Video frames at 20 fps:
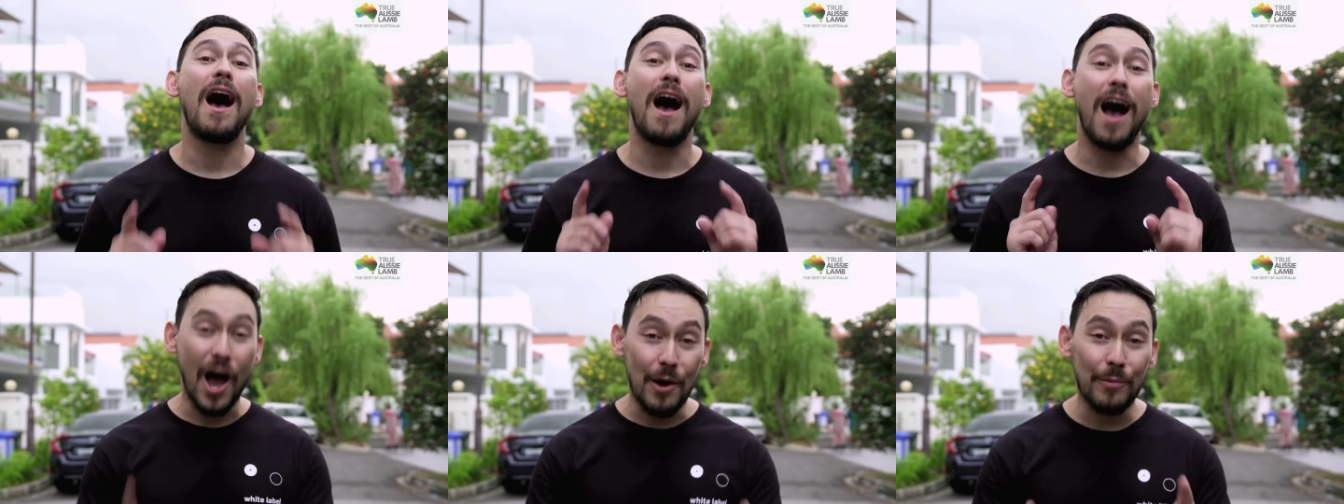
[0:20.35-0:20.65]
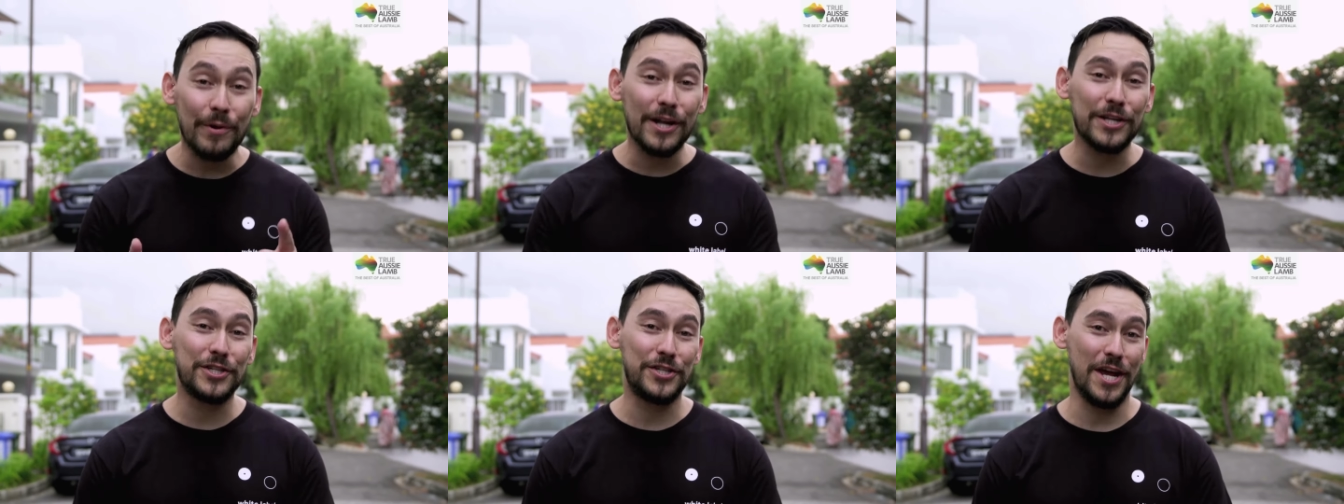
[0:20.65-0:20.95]
I
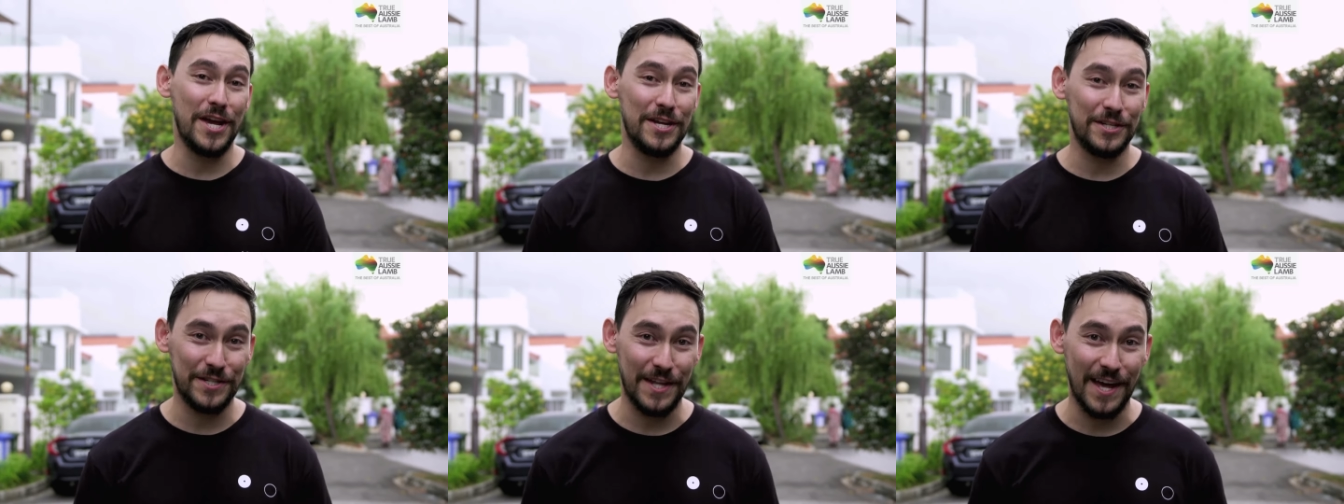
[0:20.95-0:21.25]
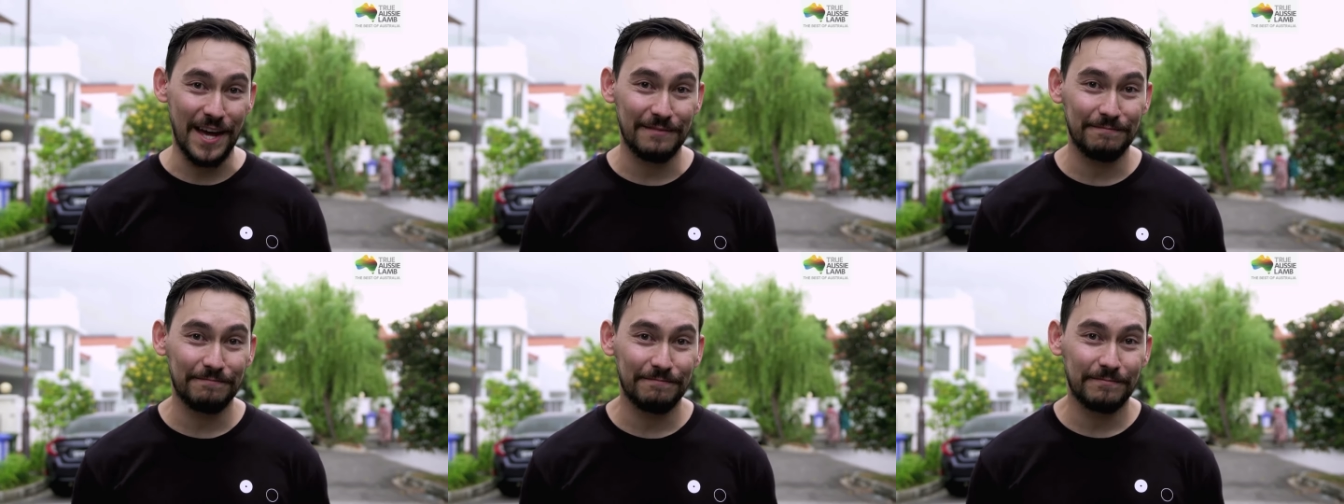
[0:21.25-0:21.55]
want to change
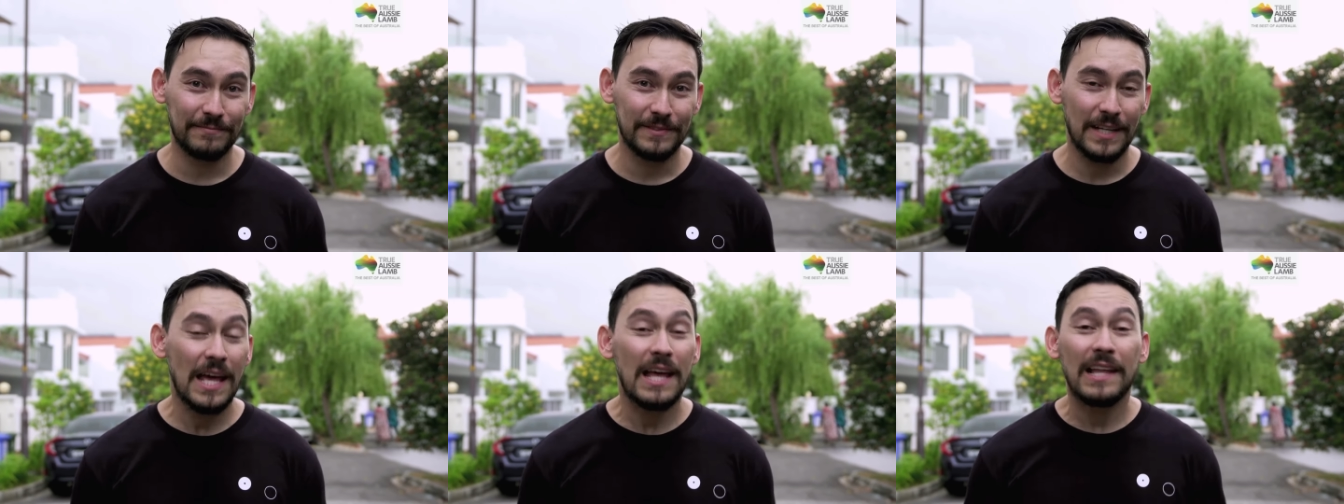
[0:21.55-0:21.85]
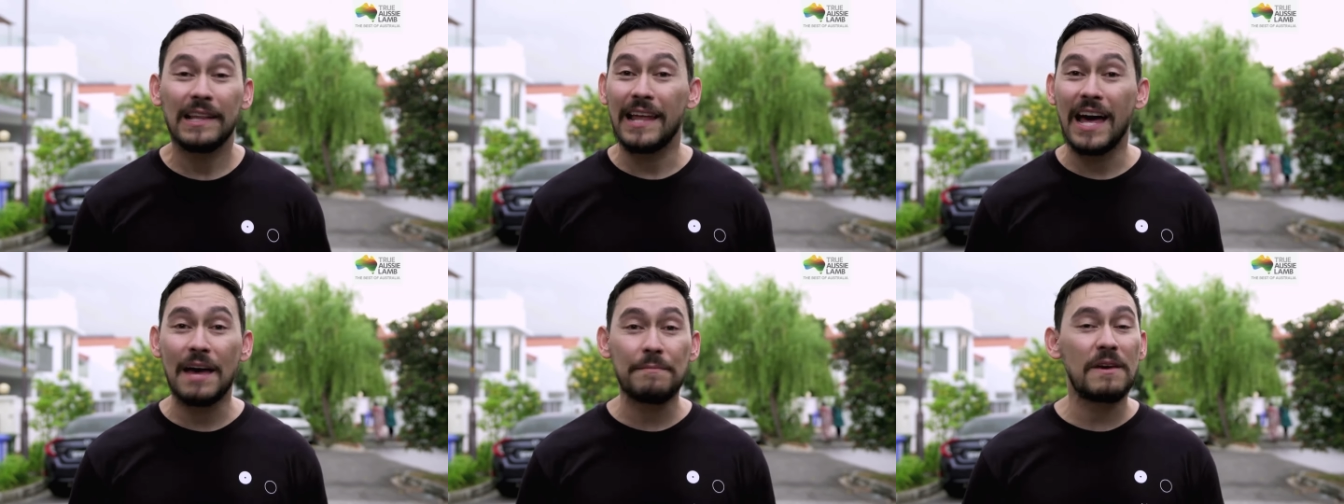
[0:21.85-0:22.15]
that.
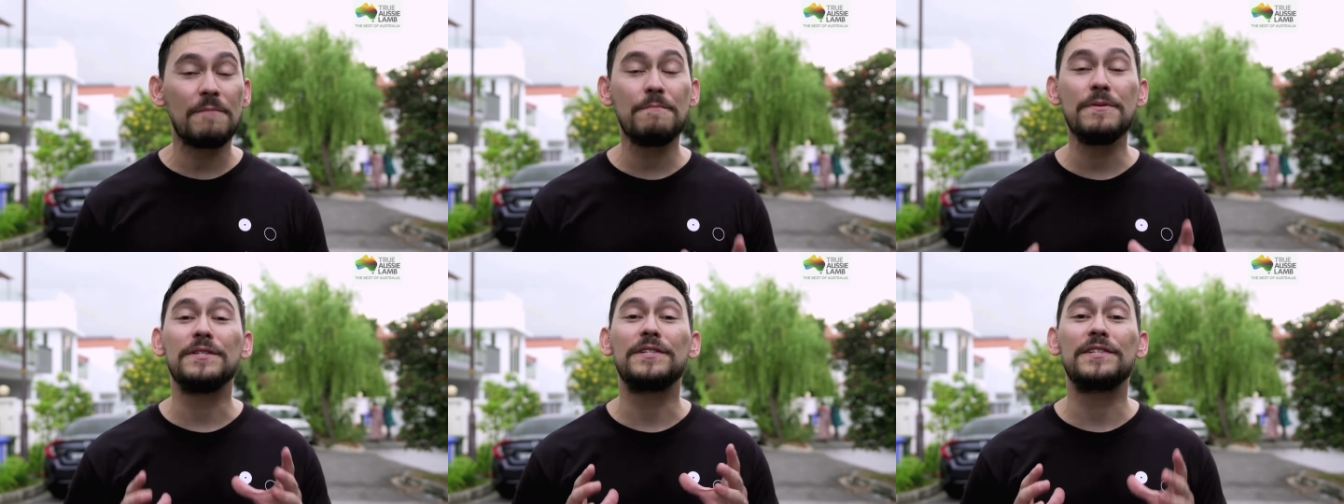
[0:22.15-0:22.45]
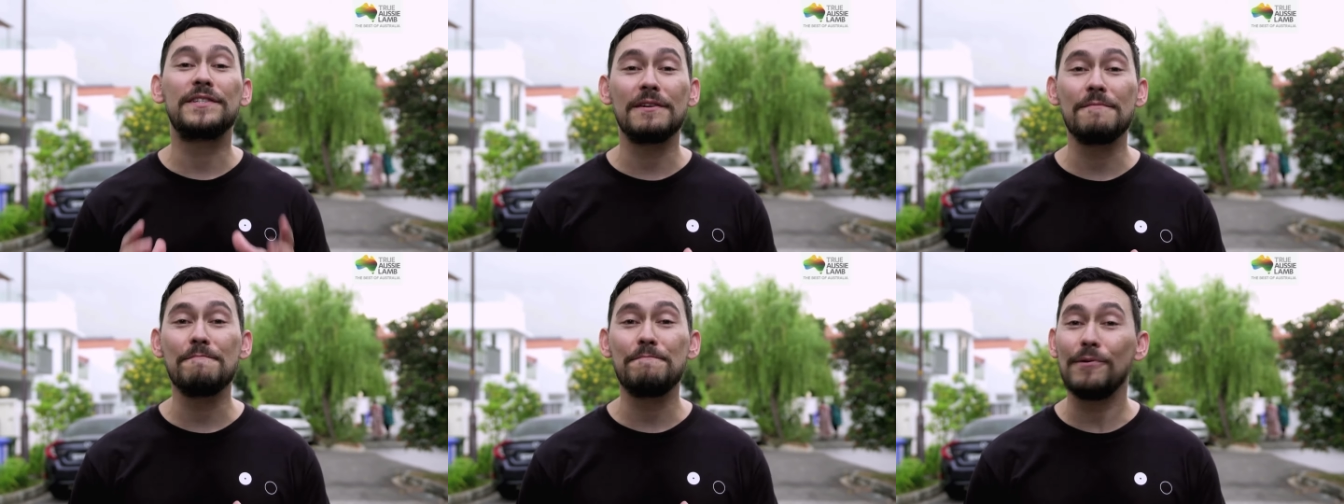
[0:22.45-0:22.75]
Lamb can be
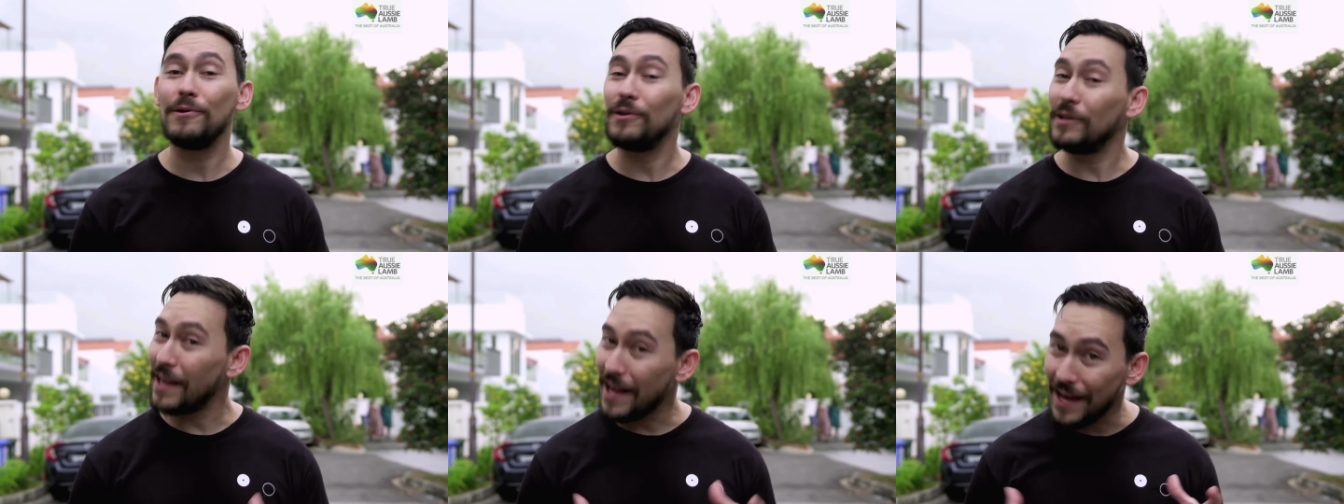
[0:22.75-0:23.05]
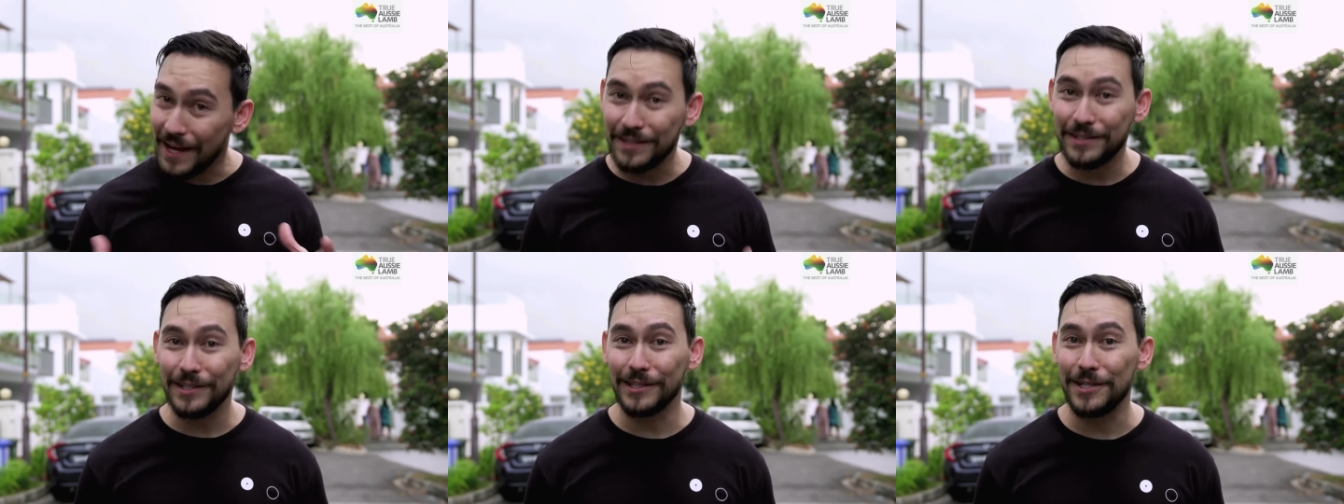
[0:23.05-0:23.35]
simple
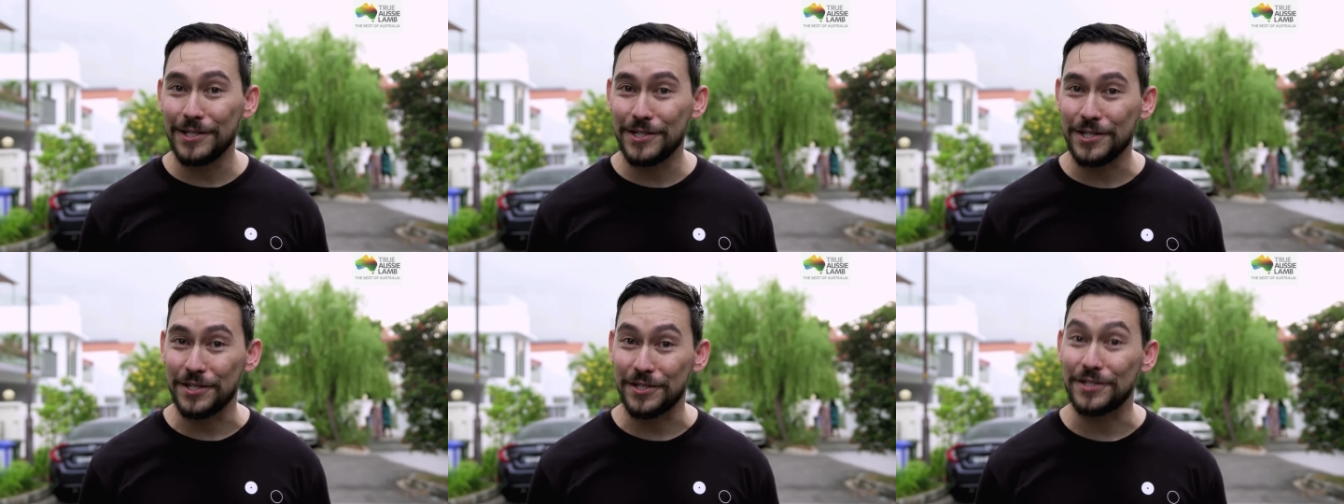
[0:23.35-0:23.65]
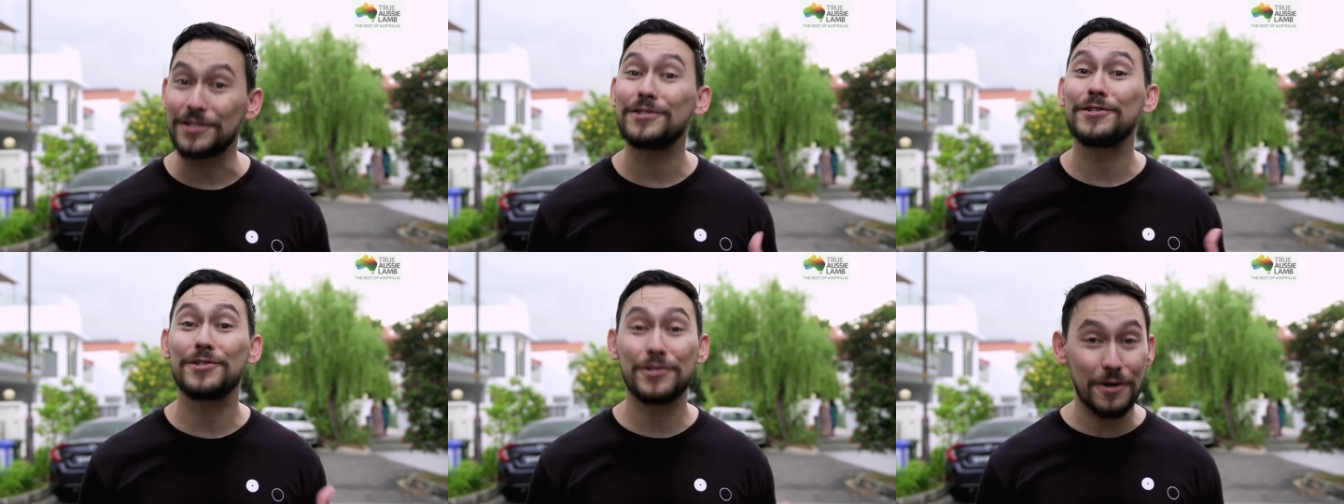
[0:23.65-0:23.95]
and
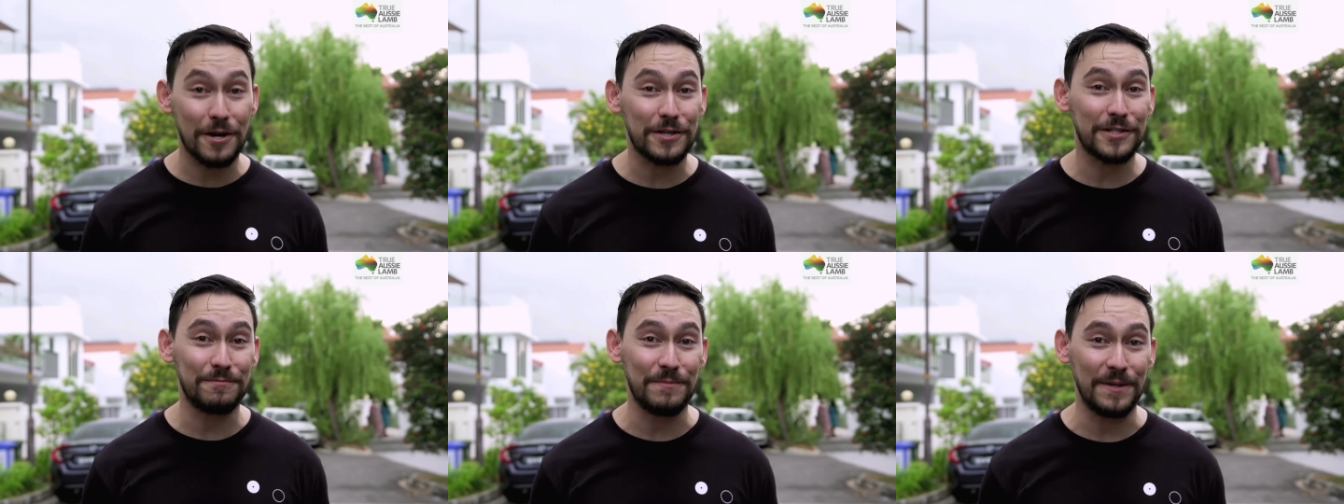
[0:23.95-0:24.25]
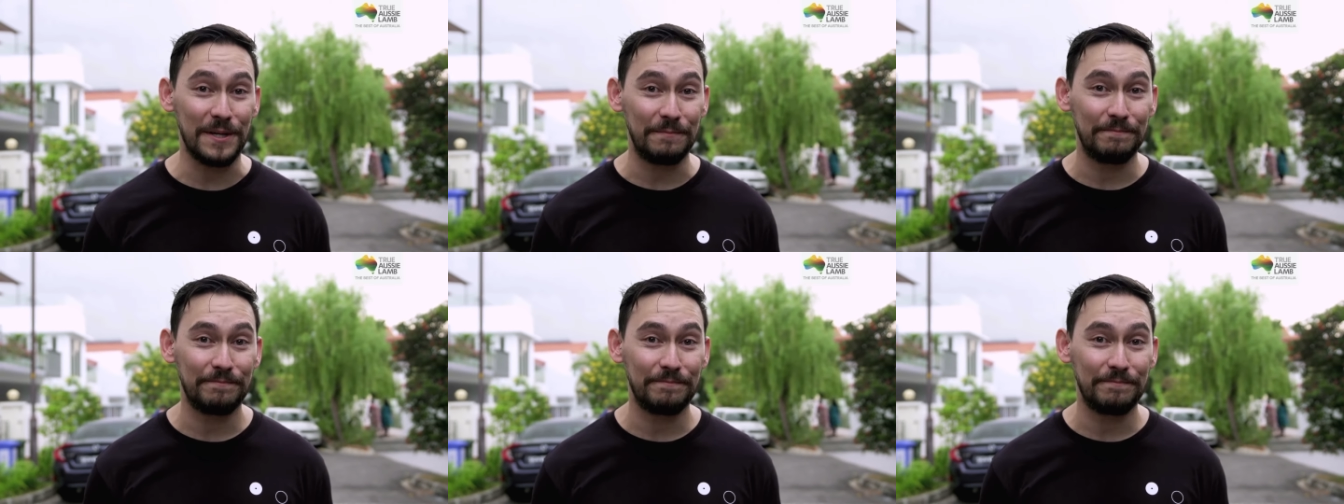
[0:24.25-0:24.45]
delicious, trust me.